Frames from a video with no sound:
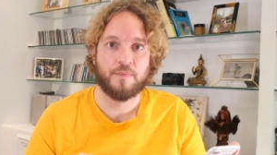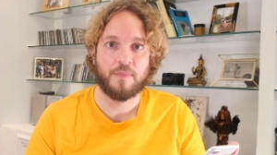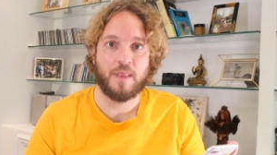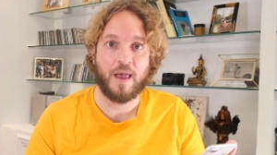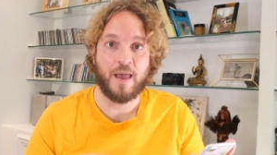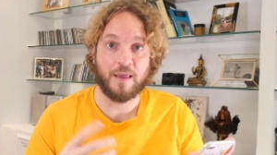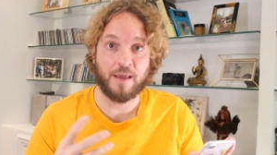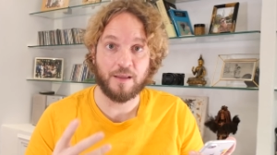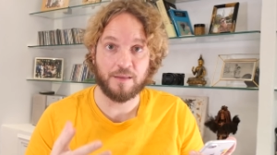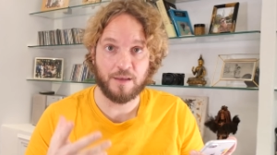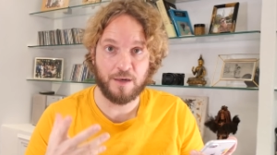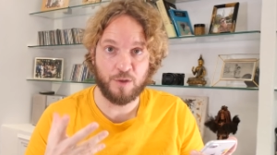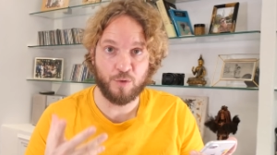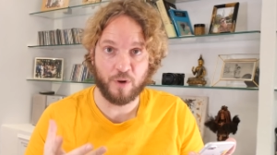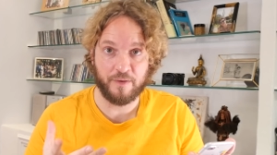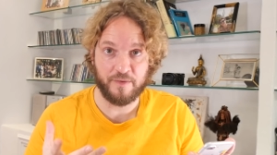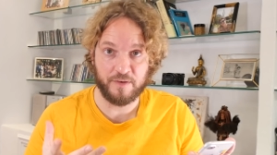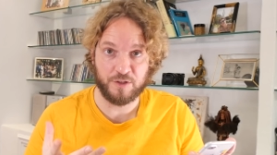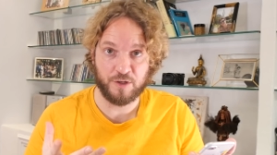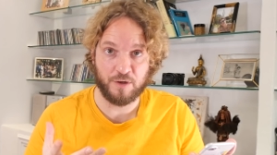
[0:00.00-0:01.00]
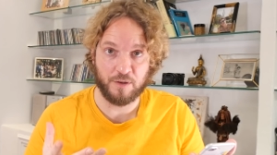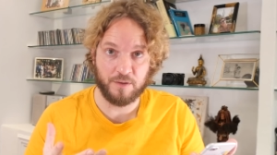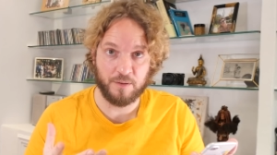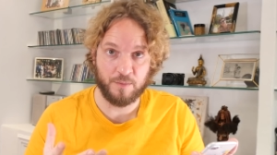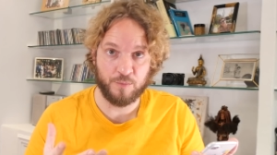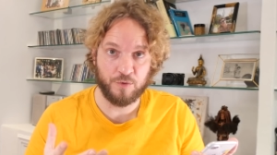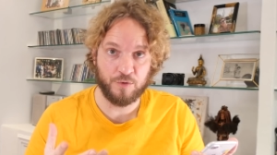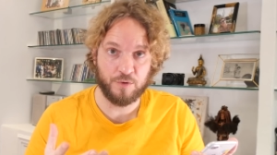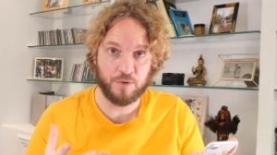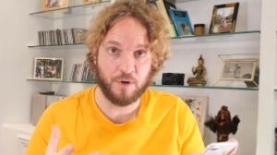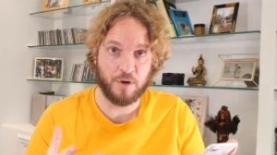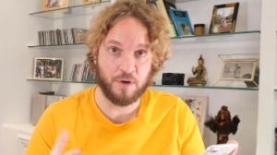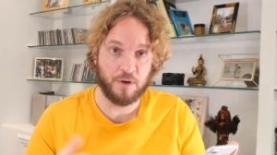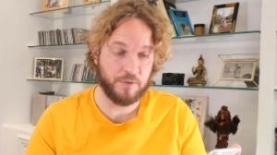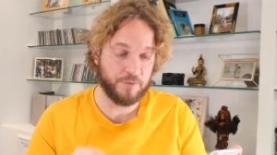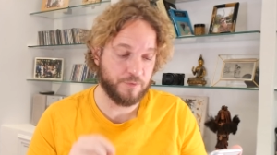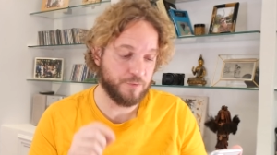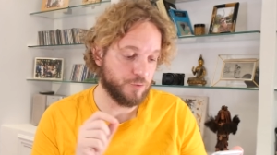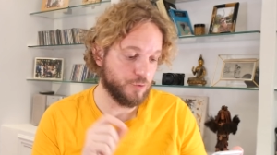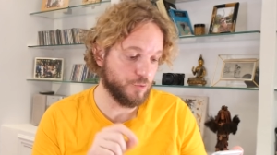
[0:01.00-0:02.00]
I get an elevation of the moon
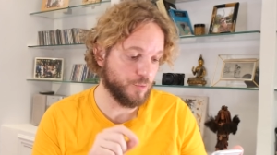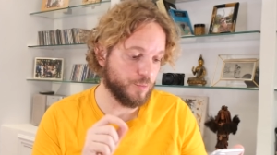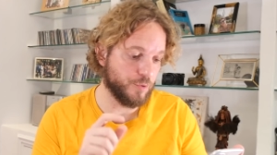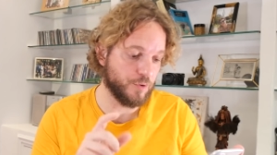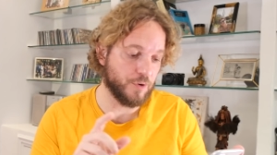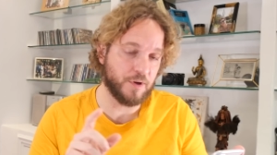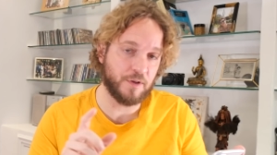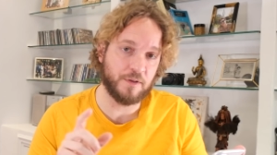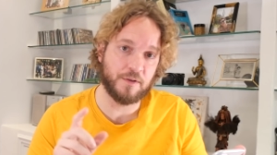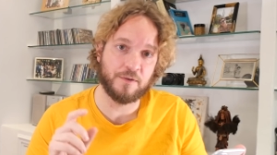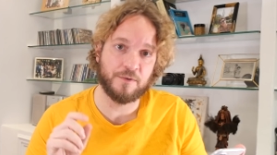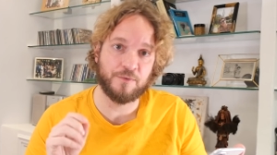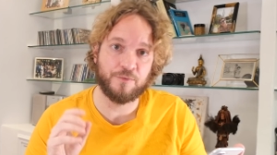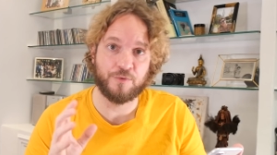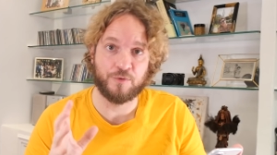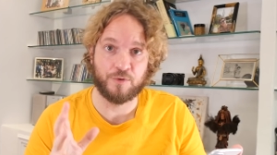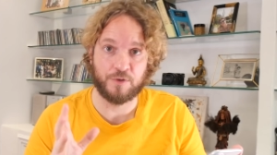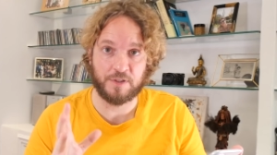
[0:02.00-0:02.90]
of two point one four